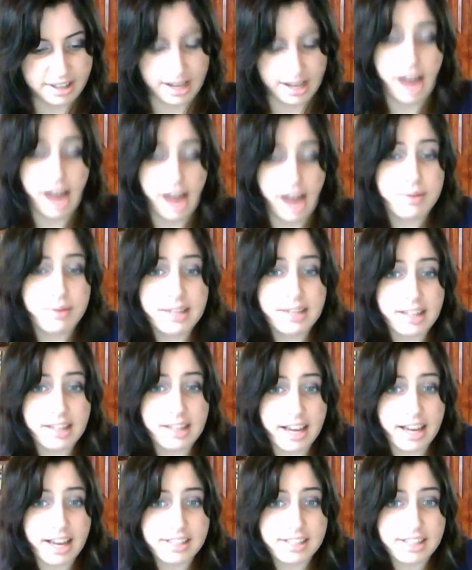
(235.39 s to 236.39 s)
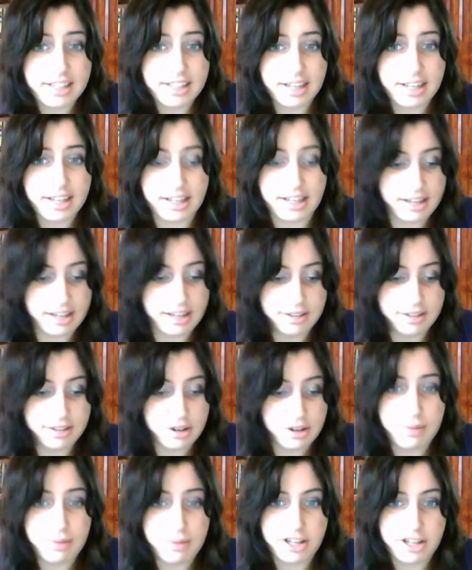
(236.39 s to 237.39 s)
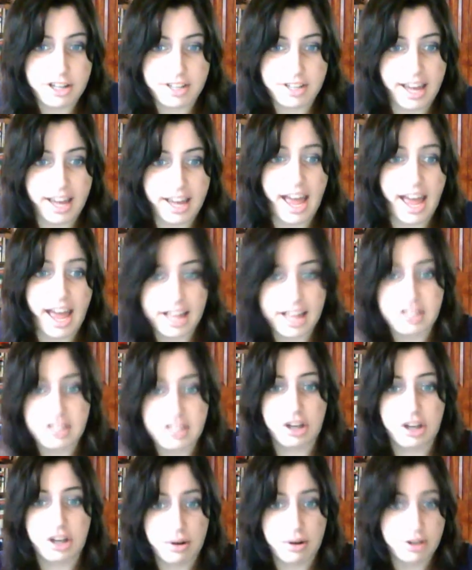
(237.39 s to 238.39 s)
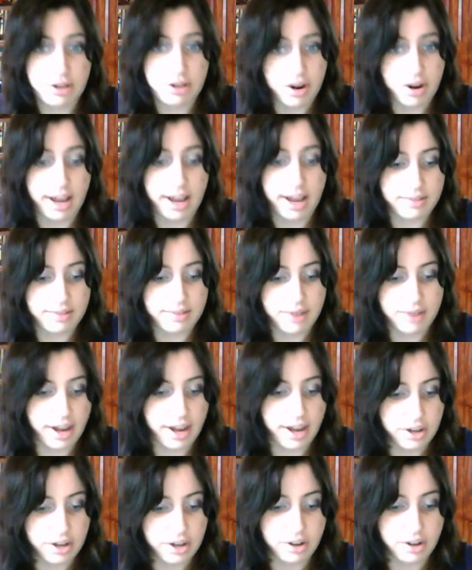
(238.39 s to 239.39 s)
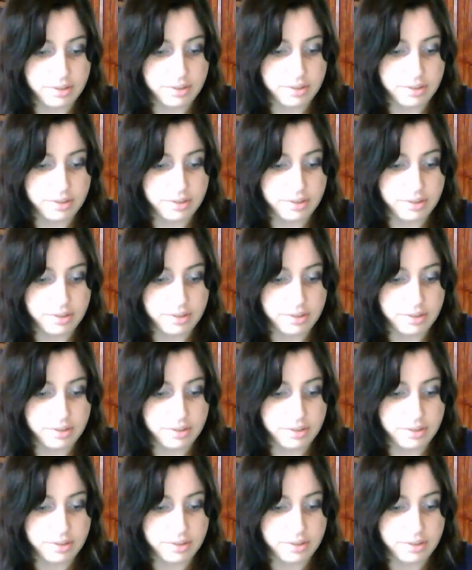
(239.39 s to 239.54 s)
I really liked it so much that I had to go and try and find all the